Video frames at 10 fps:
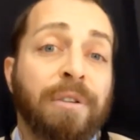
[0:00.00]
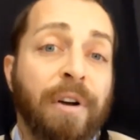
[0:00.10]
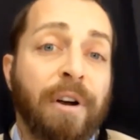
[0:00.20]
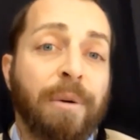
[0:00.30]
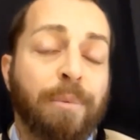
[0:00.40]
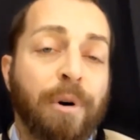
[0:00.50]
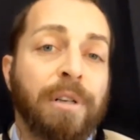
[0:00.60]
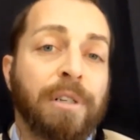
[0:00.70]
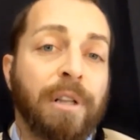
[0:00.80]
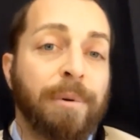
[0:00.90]
it's very
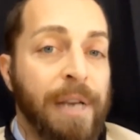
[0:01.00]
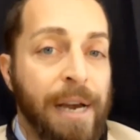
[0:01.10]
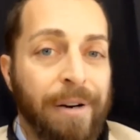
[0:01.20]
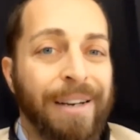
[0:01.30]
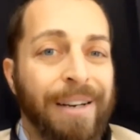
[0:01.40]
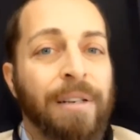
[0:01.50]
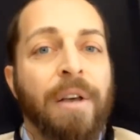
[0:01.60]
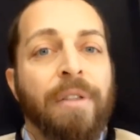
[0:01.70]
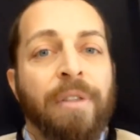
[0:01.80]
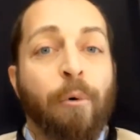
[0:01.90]
important as libertarians
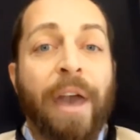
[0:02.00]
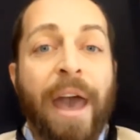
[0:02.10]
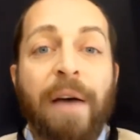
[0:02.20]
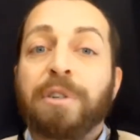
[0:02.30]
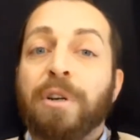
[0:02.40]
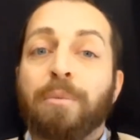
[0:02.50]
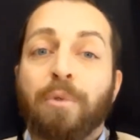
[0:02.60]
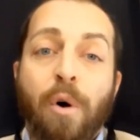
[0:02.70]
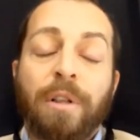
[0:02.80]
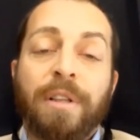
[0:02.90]
that we have some
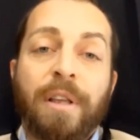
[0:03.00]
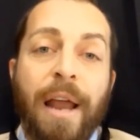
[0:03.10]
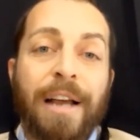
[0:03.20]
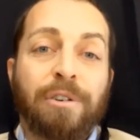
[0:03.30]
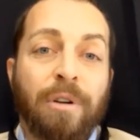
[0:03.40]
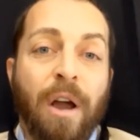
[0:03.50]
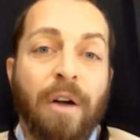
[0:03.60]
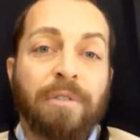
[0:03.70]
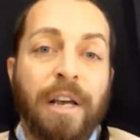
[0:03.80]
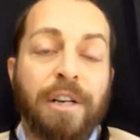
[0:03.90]
role in the national
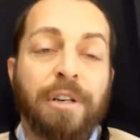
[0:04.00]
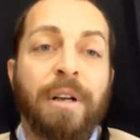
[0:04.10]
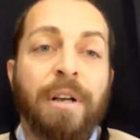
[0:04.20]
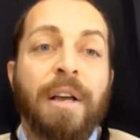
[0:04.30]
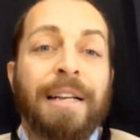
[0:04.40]
conversation